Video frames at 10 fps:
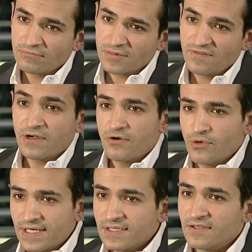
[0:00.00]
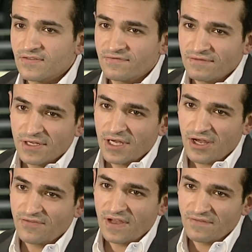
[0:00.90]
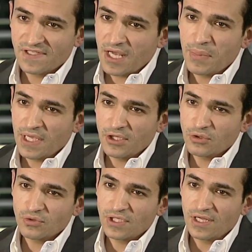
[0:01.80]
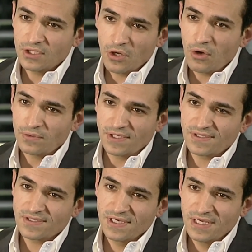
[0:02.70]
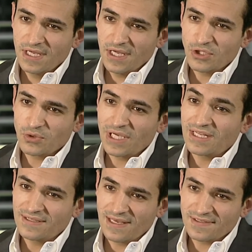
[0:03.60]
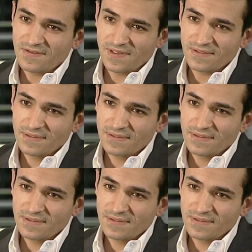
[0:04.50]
The very reason of stepping into the unknown is to get a taste of it.